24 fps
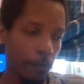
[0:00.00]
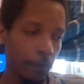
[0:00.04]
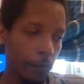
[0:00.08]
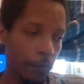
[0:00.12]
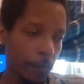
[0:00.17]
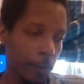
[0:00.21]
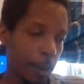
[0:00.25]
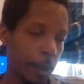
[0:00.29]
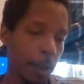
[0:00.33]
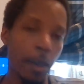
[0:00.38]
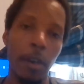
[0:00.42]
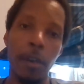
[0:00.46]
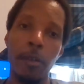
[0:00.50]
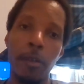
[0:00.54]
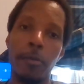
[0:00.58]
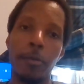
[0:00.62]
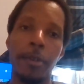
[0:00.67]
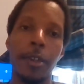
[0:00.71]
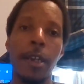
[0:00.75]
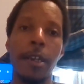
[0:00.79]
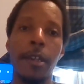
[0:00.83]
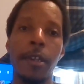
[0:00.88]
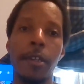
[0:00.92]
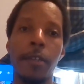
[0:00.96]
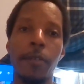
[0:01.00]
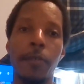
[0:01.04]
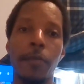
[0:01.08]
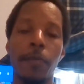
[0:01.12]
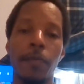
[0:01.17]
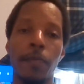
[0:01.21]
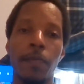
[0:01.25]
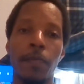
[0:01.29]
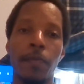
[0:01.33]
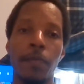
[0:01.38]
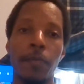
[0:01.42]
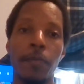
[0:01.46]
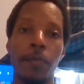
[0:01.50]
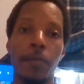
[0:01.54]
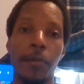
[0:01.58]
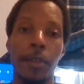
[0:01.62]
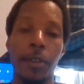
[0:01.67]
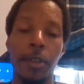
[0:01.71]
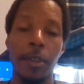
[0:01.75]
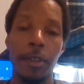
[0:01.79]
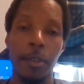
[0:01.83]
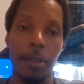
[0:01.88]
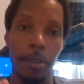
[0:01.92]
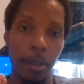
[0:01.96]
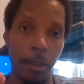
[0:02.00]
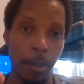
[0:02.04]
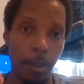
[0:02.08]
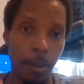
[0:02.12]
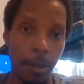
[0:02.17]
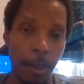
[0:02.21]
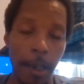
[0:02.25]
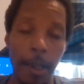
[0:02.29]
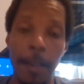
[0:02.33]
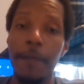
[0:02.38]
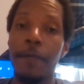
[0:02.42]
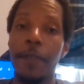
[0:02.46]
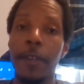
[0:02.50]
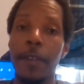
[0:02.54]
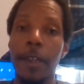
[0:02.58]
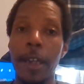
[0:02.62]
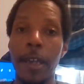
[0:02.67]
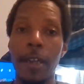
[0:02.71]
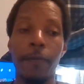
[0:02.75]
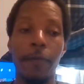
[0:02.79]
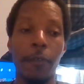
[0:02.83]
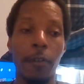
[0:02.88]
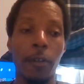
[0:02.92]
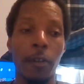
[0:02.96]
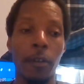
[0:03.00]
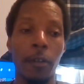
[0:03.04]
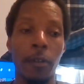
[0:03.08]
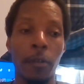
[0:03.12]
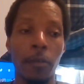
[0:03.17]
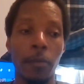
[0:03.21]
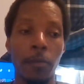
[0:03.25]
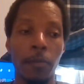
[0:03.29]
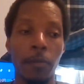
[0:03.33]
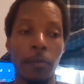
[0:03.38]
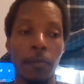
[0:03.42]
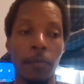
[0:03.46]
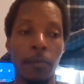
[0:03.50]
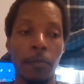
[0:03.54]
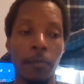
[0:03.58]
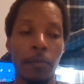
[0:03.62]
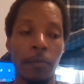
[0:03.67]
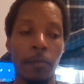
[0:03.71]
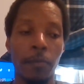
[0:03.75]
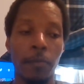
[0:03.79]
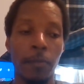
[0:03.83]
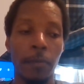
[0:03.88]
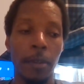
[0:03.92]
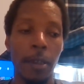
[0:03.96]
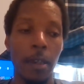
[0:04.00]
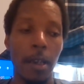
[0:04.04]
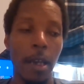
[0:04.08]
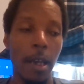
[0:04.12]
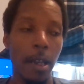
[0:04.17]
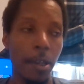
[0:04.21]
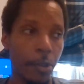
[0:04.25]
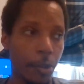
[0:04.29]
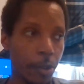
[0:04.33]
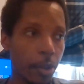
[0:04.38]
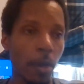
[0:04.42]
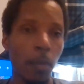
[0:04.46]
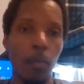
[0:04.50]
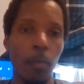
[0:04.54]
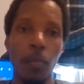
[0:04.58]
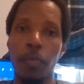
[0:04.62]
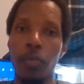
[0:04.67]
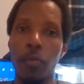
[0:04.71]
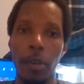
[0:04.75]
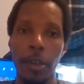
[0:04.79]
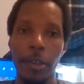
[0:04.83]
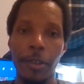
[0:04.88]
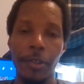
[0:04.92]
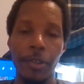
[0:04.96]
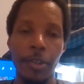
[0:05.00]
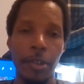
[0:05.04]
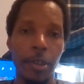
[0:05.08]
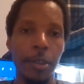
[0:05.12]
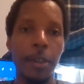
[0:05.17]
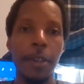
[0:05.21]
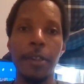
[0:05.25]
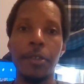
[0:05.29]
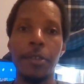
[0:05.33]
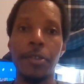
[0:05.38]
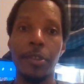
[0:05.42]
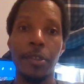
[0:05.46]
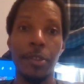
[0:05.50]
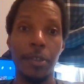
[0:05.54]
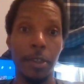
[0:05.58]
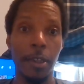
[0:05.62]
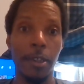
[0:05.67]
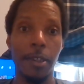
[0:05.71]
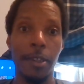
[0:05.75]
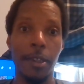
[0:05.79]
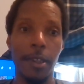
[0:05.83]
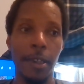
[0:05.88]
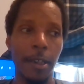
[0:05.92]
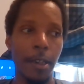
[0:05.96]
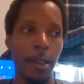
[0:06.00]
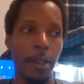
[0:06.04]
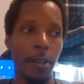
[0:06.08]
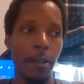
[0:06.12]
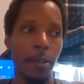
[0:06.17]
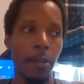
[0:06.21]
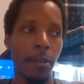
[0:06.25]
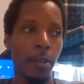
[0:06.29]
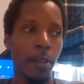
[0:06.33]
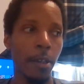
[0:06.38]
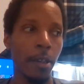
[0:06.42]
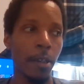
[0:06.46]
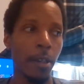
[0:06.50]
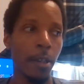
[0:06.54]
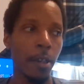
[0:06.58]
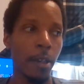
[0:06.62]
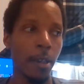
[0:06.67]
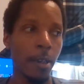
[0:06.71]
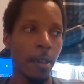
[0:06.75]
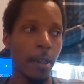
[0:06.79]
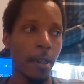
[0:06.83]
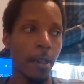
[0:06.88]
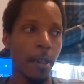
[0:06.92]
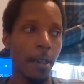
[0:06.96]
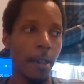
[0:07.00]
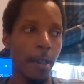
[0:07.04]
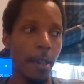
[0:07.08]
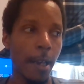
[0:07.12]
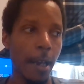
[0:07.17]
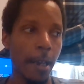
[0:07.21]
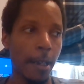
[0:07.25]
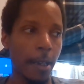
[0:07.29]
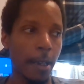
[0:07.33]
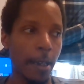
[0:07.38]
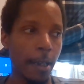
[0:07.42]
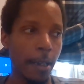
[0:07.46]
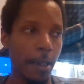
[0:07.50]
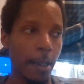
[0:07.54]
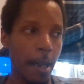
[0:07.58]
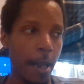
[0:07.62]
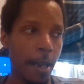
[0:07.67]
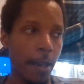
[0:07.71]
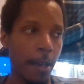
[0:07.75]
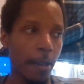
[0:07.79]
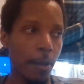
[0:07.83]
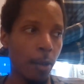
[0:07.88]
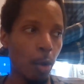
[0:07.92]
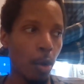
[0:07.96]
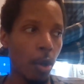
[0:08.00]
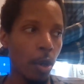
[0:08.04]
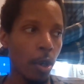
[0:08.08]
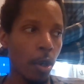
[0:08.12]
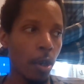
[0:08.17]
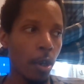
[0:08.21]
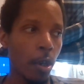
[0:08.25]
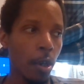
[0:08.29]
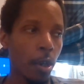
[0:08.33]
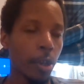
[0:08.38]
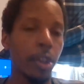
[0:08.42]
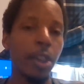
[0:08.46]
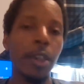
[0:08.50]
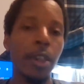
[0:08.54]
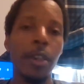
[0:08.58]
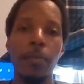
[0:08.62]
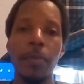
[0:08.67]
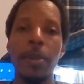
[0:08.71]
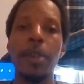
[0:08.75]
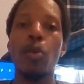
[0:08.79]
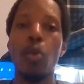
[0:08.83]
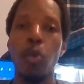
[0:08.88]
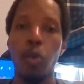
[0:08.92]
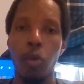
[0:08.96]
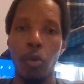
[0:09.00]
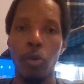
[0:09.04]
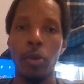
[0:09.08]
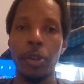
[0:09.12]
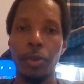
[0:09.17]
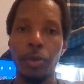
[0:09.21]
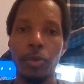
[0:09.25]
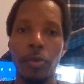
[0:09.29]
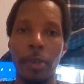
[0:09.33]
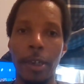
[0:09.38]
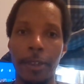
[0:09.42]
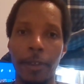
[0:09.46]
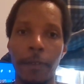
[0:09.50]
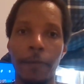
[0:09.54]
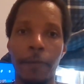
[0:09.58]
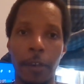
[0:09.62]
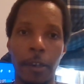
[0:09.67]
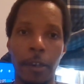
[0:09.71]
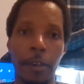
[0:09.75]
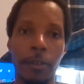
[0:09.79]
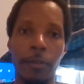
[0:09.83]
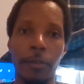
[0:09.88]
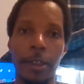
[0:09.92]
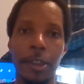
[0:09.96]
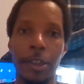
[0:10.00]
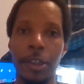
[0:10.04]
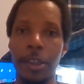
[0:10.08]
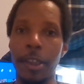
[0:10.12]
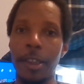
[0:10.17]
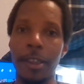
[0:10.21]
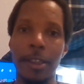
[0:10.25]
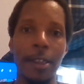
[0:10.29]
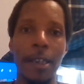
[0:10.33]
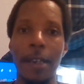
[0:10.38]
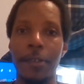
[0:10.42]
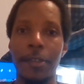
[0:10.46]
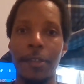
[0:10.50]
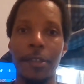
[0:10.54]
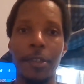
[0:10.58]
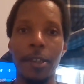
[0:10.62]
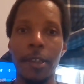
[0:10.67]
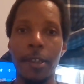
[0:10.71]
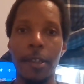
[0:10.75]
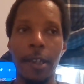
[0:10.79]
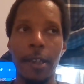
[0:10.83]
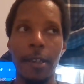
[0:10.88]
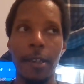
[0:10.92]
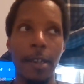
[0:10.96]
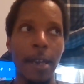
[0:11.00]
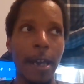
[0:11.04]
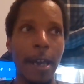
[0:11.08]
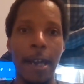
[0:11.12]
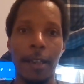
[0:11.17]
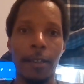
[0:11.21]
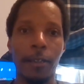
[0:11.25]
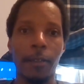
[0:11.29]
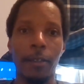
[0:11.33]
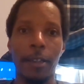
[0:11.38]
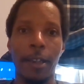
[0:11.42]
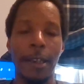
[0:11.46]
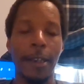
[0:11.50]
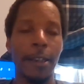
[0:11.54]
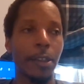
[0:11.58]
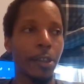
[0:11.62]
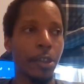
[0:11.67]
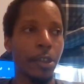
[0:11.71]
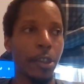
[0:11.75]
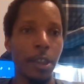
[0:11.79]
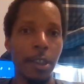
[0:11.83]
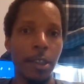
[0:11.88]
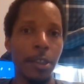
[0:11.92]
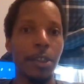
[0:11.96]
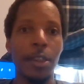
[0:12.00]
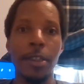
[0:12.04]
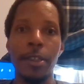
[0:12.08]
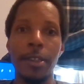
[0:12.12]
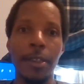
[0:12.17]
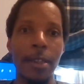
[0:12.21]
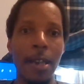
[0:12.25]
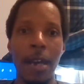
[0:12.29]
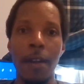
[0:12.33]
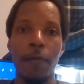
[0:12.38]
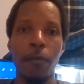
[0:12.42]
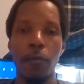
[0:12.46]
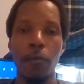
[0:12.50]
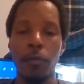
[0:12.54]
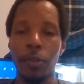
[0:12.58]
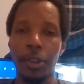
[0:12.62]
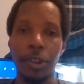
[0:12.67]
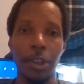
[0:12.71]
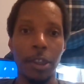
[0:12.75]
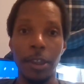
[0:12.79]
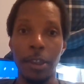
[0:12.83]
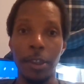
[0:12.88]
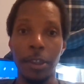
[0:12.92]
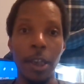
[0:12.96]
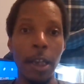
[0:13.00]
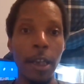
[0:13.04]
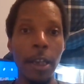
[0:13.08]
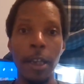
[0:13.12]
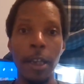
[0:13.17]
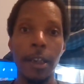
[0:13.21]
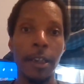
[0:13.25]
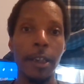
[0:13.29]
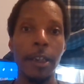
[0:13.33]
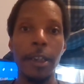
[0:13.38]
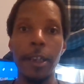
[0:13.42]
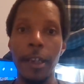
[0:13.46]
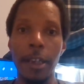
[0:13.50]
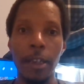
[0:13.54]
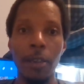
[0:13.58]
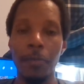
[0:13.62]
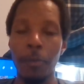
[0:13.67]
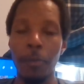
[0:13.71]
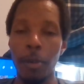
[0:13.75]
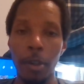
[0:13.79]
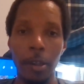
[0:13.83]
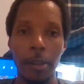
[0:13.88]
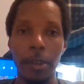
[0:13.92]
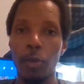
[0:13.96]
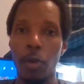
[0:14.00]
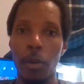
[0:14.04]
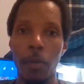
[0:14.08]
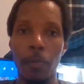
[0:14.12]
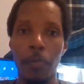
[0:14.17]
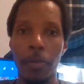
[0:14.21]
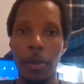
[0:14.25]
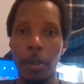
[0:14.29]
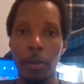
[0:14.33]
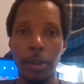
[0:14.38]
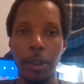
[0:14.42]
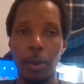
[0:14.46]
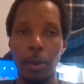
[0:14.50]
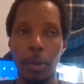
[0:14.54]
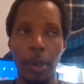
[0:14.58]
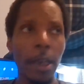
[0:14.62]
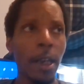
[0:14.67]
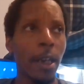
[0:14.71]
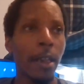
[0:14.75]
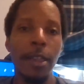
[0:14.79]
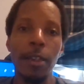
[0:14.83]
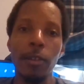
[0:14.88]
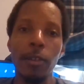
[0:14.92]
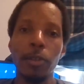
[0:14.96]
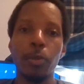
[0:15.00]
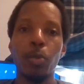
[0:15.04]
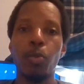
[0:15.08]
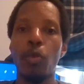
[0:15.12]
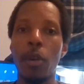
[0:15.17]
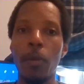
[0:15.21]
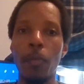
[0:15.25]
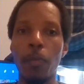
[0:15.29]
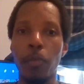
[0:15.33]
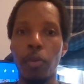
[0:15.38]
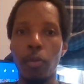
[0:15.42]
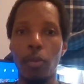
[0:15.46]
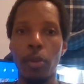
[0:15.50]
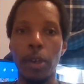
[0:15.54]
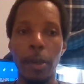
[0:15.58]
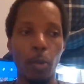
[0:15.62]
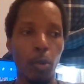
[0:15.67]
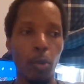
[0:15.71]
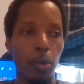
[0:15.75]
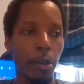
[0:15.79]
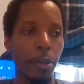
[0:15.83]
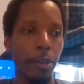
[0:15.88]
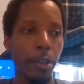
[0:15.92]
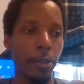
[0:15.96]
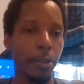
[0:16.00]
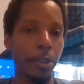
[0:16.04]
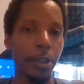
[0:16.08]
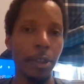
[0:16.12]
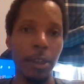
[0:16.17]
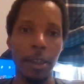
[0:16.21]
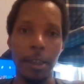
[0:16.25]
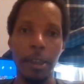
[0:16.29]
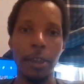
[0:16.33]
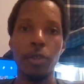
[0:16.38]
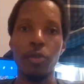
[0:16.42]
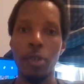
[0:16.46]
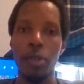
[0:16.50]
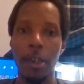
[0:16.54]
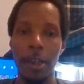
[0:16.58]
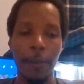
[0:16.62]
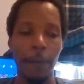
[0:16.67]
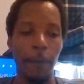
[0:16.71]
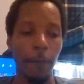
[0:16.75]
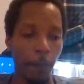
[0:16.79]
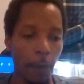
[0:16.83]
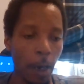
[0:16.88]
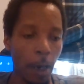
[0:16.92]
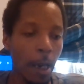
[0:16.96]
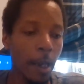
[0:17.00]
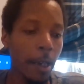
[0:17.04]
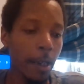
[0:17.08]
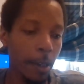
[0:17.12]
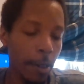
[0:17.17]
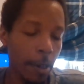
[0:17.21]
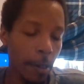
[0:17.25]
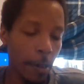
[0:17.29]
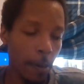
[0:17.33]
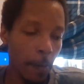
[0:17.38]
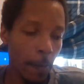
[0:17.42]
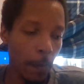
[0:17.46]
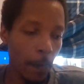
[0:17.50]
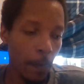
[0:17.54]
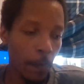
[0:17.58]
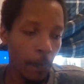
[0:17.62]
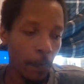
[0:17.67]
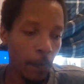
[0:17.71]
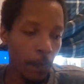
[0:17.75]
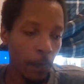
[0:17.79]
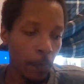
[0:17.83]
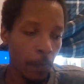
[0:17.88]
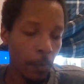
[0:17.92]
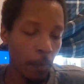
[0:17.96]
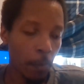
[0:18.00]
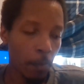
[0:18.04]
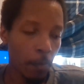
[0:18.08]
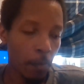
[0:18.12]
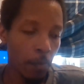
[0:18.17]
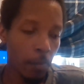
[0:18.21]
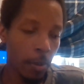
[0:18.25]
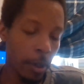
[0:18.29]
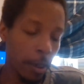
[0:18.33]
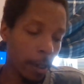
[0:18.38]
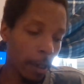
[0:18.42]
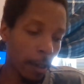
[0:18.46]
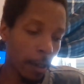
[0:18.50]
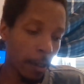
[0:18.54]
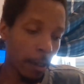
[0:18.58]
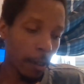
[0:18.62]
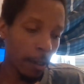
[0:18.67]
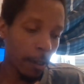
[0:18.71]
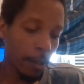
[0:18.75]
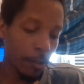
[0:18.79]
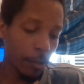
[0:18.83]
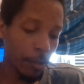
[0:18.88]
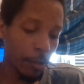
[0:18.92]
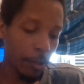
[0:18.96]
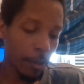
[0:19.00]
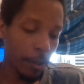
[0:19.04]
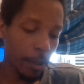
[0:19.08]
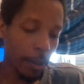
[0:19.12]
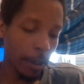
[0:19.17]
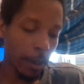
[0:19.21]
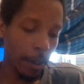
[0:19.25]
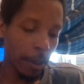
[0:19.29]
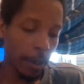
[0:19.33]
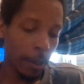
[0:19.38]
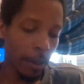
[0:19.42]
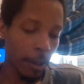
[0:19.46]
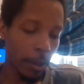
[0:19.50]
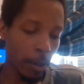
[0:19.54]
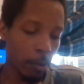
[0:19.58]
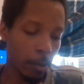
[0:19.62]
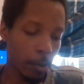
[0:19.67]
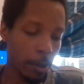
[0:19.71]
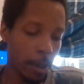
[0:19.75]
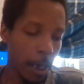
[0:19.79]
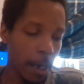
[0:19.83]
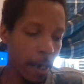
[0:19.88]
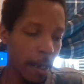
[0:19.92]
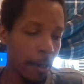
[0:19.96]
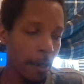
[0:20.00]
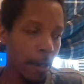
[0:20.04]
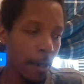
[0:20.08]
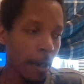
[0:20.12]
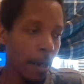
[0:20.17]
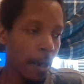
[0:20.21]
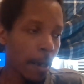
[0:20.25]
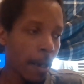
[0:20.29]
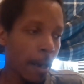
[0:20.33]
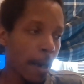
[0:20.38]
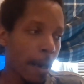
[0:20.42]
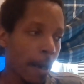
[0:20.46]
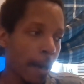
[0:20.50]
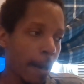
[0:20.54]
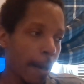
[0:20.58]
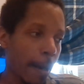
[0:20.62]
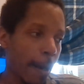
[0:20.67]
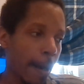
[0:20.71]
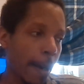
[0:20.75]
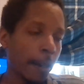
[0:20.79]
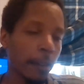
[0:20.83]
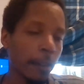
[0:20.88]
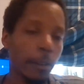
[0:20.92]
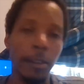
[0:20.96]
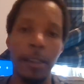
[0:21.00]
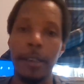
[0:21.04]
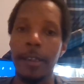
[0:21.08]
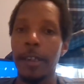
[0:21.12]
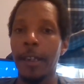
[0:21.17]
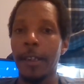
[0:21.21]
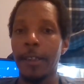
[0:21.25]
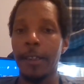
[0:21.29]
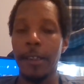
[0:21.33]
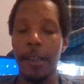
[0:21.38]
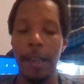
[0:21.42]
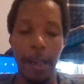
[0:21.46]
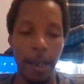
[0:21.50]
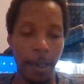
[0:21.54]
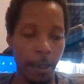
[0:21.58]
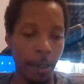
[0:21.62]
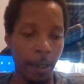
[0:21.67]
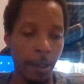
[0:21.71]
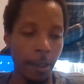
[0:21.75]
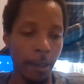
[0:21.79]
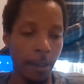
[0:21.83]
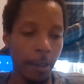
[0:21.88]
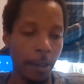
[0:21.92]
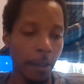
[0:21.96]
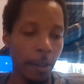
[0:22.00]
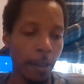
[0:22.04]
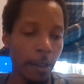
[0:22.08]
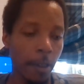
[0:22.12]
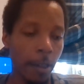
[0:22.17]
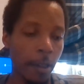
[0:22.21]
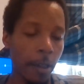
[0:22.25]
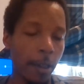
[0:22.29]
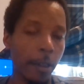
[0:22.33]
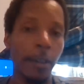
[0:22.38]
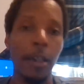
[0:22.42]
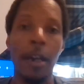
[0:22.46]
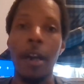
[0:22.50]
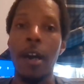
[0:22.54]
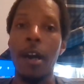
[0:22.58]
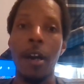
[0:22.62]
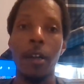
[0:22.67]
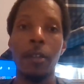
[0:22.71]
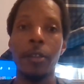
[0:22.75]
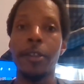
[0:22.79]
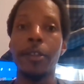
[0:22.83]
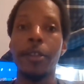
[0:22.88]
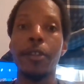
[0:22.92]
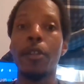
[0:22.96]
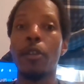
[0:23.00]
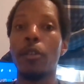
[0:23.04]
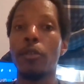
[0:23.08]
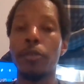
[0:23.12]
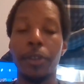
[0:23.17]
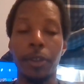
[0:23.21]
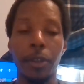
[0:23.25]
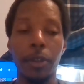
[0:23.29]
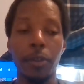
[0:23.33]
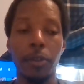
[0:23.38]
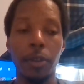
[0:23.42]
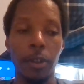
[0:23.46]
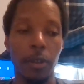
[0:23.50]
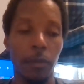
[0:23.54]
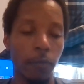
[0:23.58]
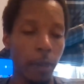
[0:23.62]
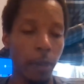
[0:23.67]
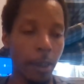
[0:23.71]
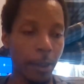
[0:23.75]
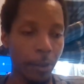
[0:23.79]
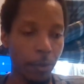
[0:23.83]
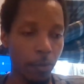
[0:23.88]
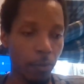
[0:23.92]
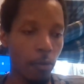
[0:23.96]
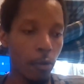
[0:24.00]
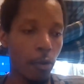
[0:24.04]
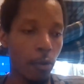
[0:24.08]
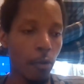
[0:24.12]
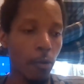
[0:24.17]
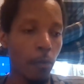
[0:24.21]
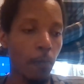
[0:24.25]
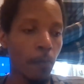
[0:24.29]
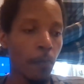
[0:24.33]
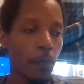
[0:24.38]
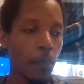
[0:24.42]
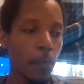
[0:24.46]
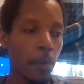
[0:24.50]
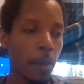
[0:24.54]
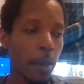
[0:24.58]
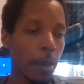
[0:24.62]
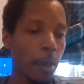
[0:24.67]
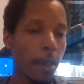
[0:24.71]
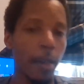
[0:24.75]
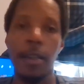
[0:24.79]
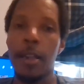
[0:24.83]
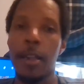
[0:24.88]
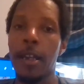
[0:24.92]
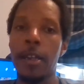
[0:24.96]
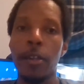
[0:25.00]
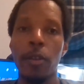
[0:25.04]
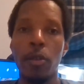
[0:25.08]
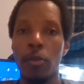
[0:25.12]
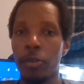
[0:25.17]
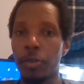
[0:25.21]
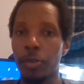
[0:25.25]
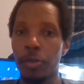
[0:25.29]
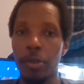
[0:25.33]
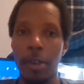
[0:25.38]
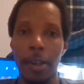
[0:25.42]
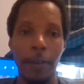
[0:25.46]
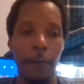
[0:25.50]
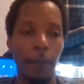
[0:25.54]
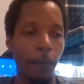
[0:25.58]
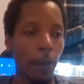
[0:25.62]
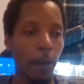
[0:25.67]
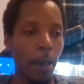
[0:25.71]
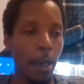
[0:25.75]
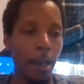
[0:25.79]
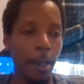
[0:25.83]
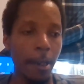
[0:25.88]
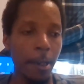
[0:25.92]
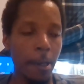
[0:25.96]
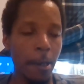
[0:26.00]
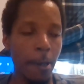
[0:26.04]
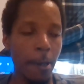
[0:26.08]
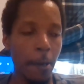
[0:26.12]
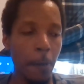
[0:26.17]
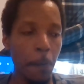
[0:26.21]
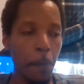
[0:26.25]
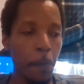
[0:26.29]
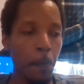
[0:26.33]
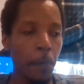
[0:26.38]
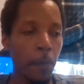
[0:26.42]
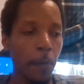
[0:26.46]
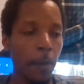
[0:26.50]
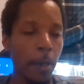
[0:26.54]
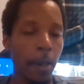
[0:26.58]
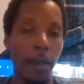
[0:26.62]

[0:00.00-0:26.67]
She hurt Tate. Tate forgave her. At some point, she needs to sit there and she can be cordial at the very least. She doesn't have to sit there and act like she's the devil and she's getting them hooked on pills. There was one point where they're sitting there trying to find them because, Tate acts like he has a headache. And Holly goes to use the restroom, and they go and try to find them.